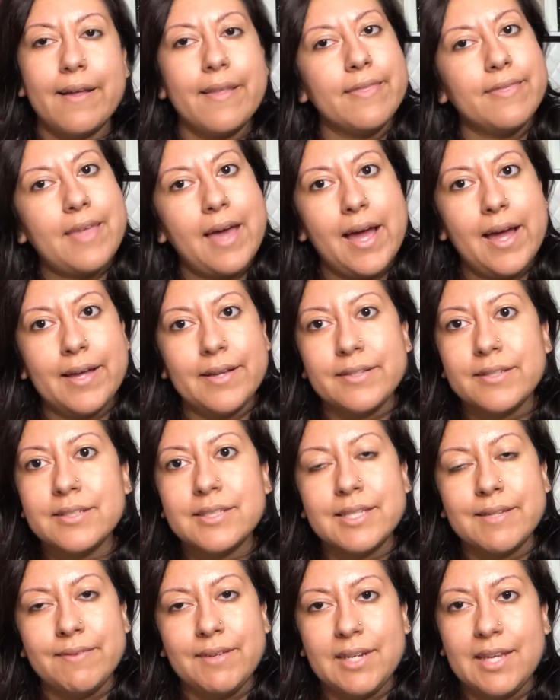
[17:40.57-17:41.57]
that
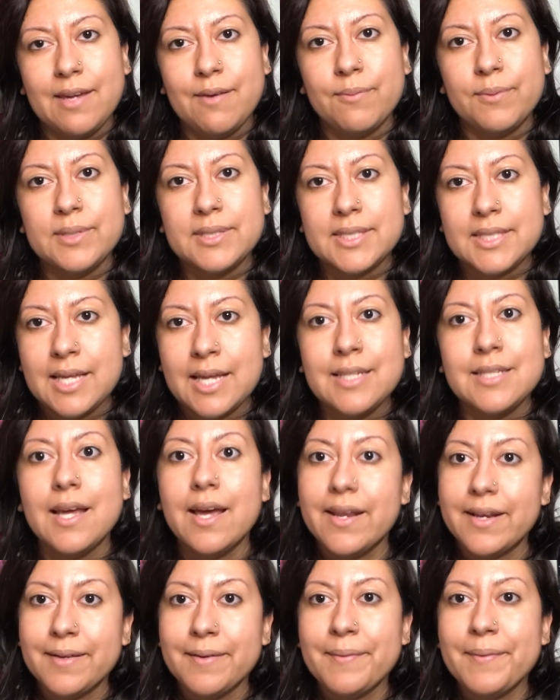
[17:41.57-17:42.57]
DVD was a
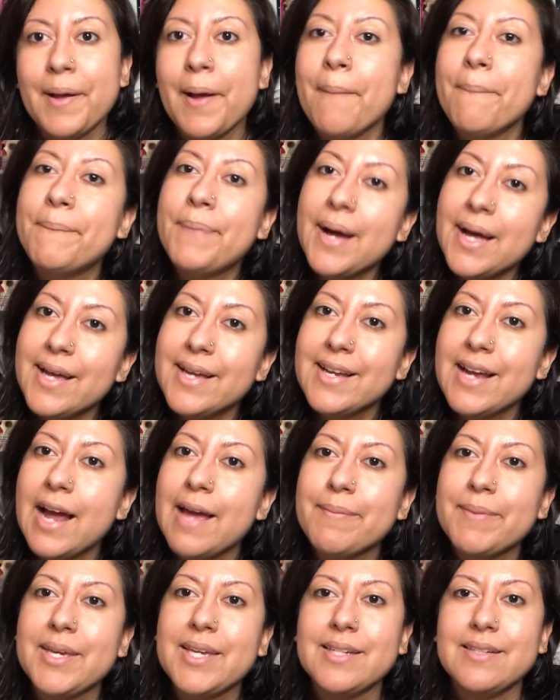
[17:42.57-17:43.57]
dud, but I
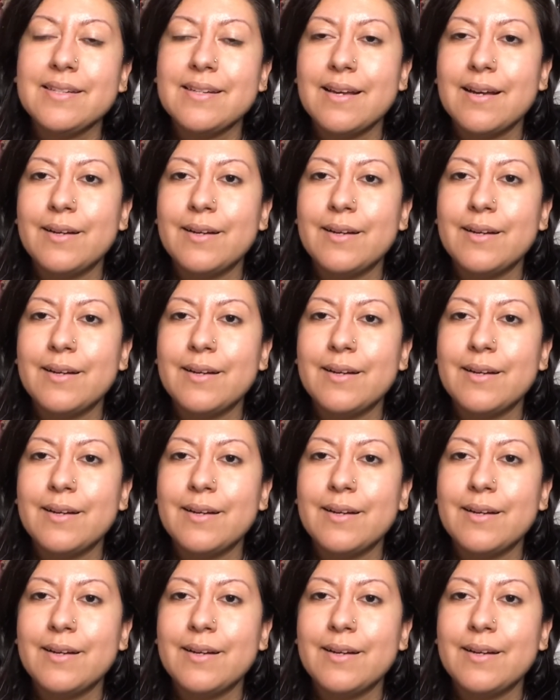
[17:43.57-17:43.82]
mean,